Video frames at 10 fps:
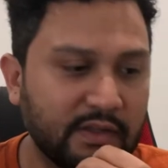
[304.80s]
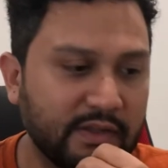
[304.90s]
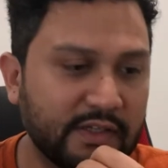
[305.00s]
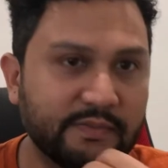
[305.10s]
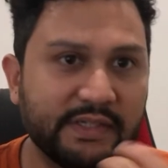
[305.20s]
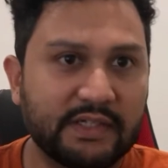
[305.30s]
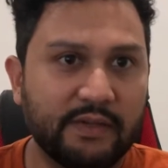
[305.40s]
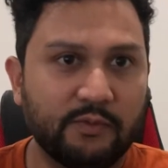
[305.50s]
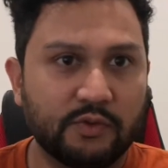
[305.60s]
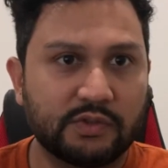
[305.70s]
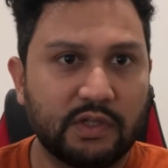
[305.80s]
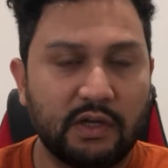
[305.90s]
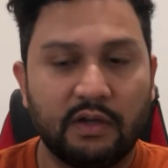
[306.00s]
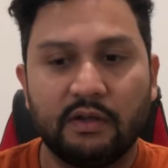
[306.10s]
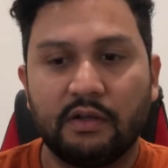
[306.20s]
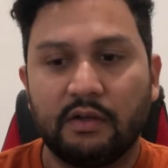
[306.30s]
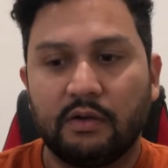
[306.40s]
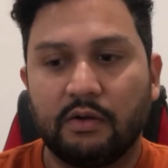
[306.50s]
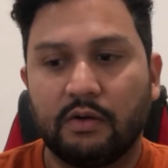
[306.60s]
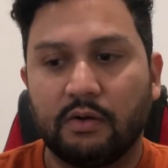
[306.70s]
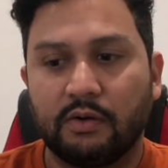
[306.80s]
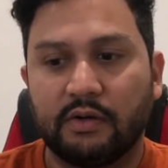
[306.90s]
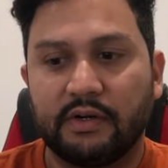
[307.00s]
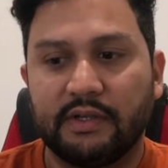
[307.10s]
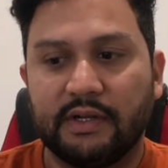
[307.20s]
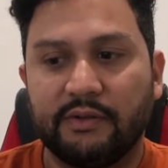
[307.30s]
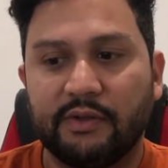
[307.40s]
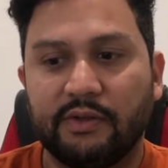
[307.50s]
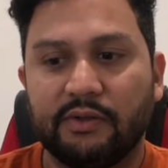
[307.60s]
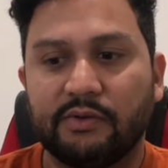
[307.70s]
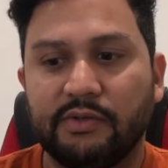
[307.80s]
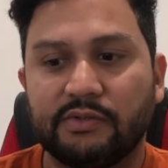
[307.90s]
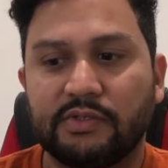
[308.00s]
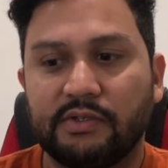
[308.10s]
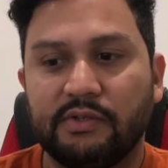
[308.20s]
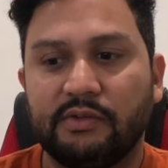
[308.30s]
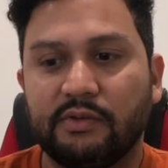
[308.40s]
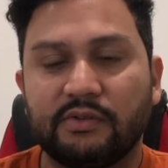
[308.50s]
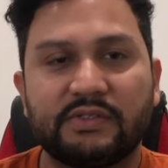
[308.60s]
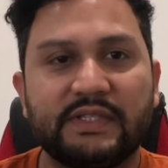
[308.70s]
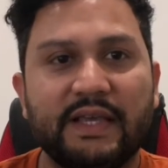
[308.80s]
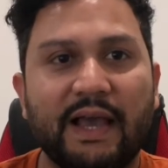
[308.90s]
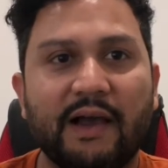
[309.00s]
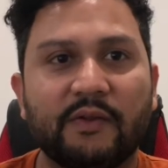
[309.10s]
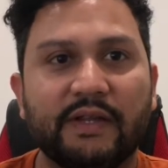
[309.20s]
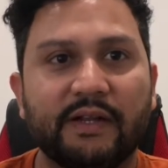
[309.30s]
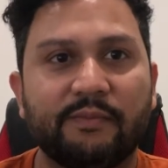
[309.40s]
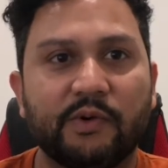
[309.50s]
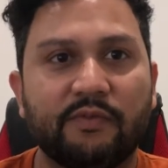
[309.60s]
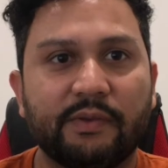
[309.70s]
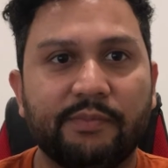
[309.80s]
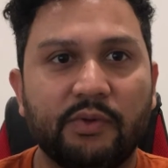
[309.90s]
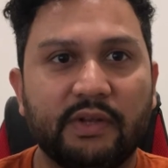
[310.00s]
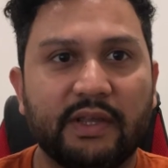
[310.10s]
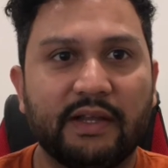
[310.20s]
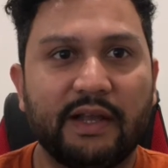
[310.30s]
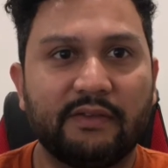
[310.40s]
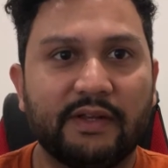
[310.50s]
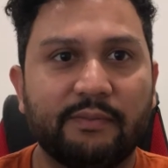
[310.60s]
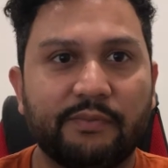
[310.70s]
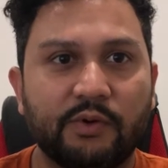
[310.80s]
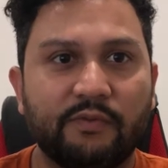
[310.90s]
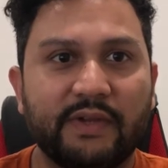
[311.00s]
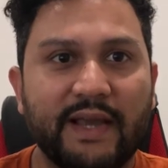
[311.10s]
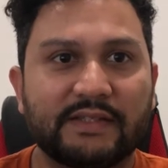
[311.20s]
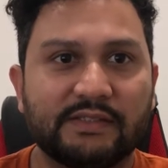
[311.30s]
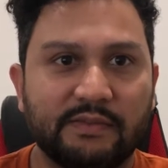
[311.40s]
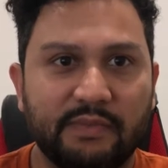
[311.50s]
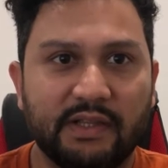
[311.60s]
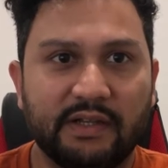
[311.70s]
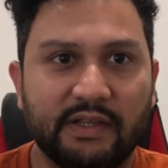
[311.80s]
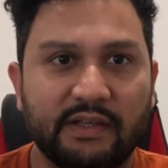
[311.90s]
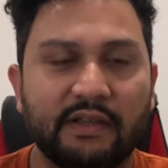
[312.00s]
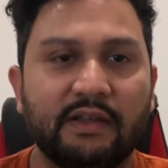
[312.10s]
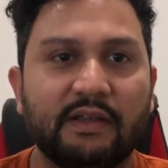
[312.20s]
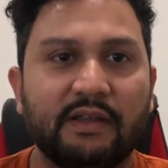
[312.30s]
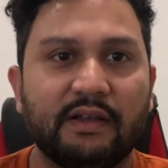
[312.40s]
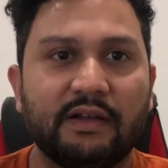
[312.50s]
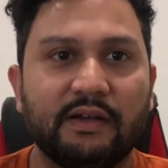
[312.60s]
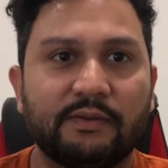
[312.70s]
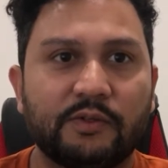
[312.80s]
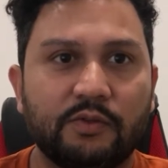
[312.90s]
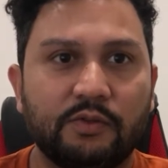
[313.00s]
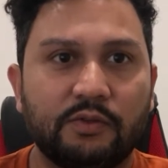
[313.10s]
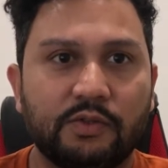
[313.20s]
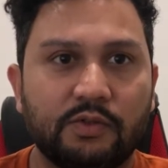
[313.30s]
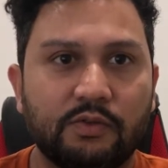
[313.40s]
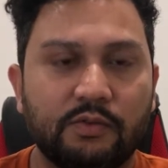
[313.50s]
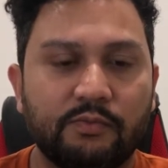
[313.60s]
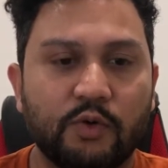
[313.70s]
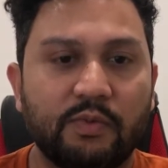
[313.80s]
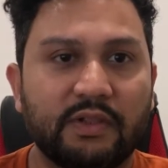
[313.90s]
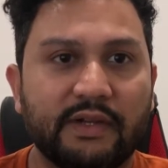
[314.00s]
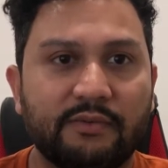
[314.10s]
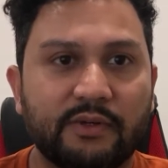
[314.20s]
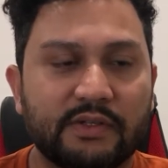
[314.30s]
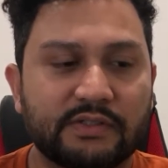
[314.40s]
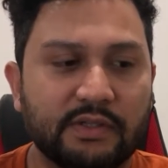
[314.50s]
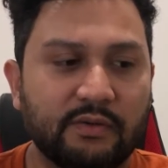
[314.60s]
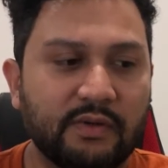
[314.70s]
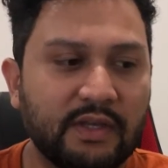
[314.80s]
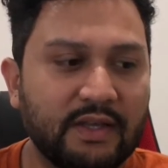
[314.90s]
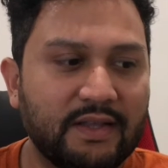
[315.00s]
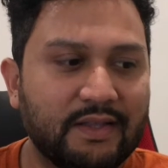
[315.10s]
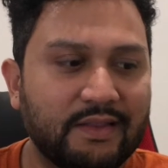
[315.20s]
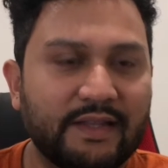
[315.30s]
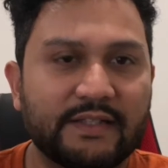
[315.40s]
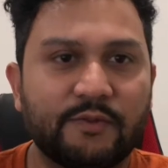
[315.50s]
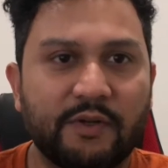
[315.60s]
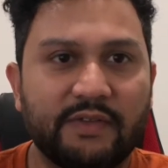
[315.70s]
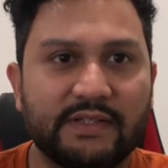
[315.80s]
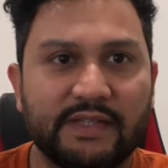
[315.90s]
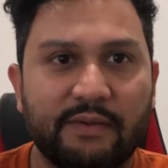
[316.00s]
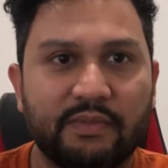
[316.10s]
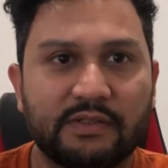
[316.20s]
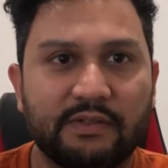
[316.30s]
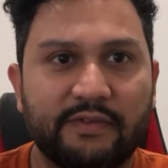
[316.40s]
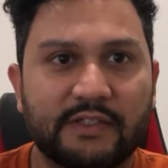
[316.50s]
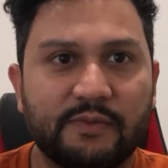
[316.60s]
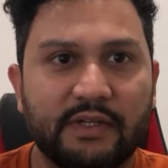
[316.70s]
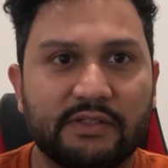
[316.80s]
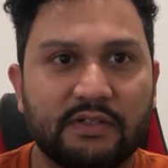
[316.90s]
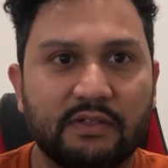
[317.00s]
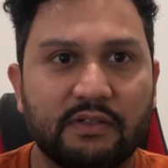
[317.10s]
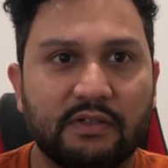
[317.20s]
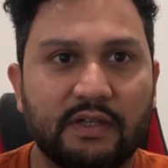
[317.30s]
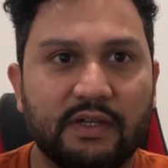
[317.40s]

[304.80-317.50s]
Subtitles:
is basically Moore's law, or you could see how that improved computing and how that improved accessibility through mobile networks. So that's one of the examples of exponential